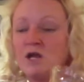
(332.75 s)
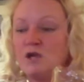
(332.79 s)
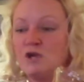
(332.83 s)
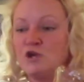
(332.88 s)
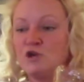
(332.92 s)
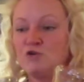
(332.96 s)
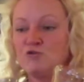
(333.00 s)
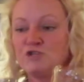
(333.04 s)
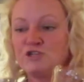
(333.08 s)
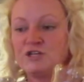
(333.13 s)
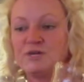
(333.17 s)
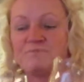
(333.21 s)

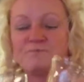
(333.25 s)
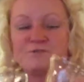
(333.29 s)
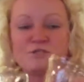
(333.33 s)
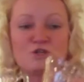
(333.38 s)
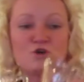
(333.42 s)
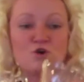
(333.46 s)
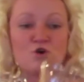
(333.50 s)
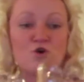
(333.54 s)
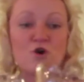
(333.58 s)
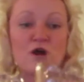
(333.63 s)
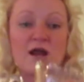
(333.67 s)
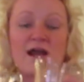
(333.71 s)
No chips,
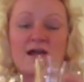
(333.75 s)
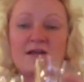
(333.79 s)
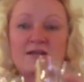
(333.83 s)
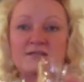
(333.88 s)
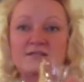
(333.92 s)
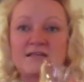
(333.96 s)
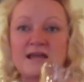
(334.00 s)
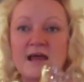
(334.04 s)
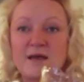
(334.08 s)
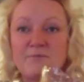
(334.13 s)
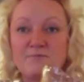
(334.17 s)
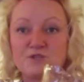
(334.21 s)
no
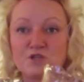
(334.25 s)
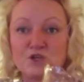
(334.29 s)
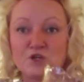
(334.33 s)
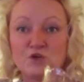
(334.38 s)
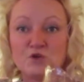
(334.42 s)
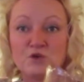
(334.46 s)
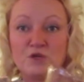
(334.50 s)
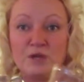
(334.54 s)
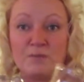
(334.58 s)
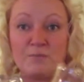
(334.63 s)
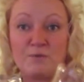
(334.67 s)
cracks. Absolutely